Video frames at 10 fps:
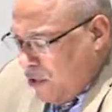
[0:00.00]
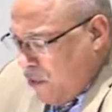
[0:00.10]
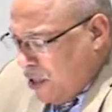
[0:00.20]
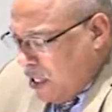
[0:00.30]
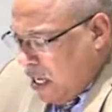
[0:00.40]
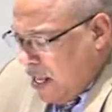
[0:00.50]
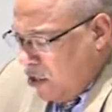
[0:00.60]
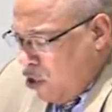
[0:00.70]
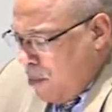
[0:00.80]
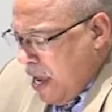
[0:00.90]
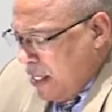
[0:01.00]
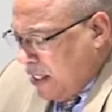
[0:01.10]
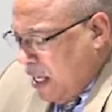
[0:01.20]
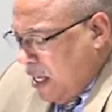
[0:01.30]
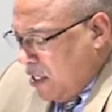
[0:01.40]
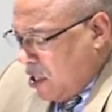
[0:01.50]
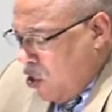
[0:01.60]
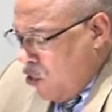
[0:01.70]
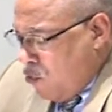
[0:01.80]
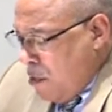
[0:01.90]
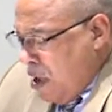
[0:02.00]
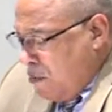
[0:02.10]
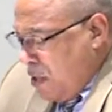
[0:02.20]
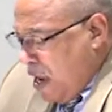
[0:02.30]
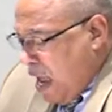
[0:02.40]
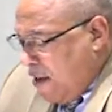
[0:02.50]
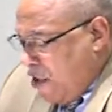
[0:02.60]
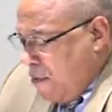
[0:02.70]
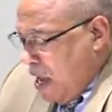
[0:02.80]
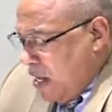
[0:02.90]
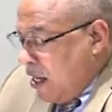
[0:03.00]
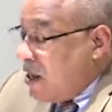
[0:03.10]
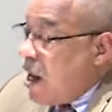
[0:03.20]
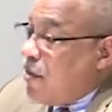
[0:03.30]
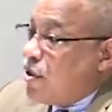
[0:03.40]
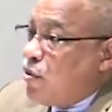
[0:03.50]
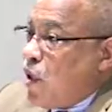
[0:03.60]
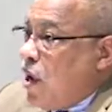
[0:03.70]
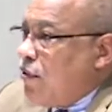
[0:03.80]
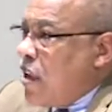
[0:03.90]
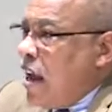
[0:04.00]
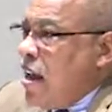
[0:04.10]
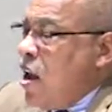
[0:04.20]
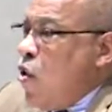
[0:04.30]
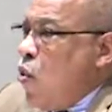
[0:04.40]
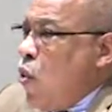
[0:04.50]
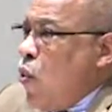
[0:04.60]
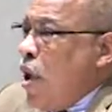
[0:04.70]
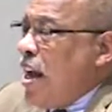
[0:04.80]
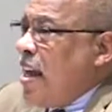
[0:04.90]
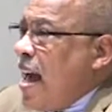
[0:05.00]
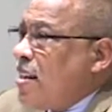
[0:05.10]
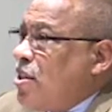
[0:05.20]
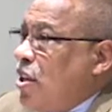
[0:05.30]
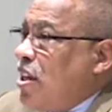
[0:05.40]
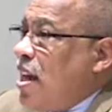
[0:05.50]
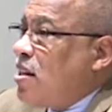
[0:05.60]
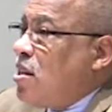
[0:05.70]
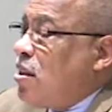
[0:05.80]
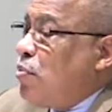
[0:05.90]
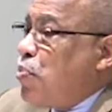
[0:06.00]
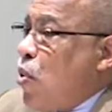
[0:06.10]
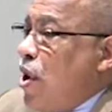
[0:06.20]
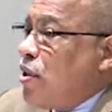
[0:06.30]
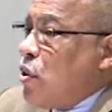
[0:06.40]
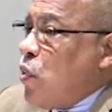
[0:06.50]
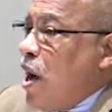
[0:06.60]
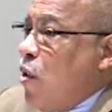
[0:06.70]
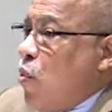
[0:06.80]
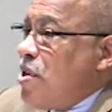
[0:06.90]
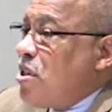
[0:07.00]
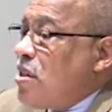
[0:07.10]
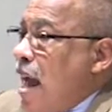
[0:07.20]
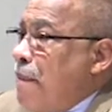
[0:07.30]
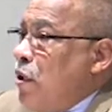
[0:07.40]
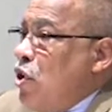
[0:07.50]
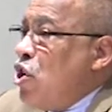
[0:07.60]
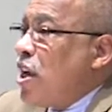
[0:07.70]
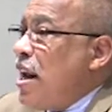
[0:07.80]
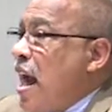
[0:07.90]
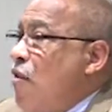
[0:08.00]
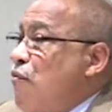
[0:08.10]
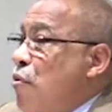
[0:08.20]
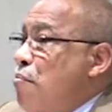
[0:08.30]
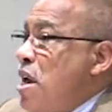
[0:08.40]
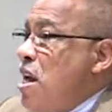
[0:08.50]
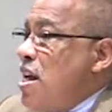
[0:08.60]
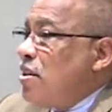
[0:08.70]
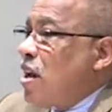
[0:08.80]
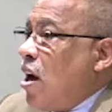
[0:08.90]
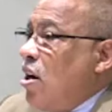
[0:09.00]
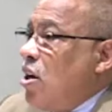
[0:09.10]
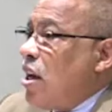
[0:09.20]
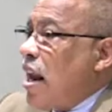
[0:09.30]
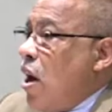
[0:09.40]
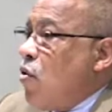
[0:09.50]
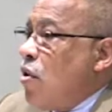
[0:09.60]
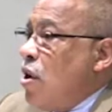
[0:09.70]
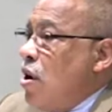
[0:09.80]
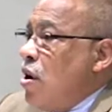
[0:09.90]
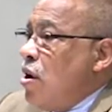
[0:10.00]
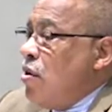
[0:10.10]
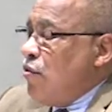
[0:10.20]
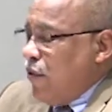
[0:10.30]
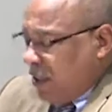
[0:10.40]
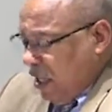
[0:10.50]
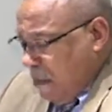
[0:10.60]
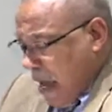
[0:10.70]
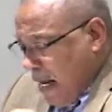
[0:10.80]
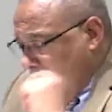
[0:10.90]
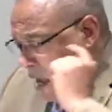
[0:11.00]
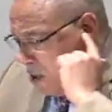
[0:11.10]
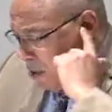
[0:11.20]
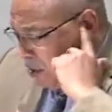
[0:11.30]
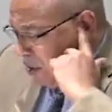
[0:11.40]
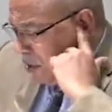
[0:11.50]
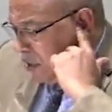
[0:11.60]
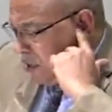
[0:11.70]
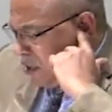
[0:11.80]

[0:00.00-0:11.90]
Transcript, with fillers: 24, he said, Let no man seek his own, but every man another's wealth. Yeah, we got to get to the point to where we stop looking out for me and start looking out right. for somebody else.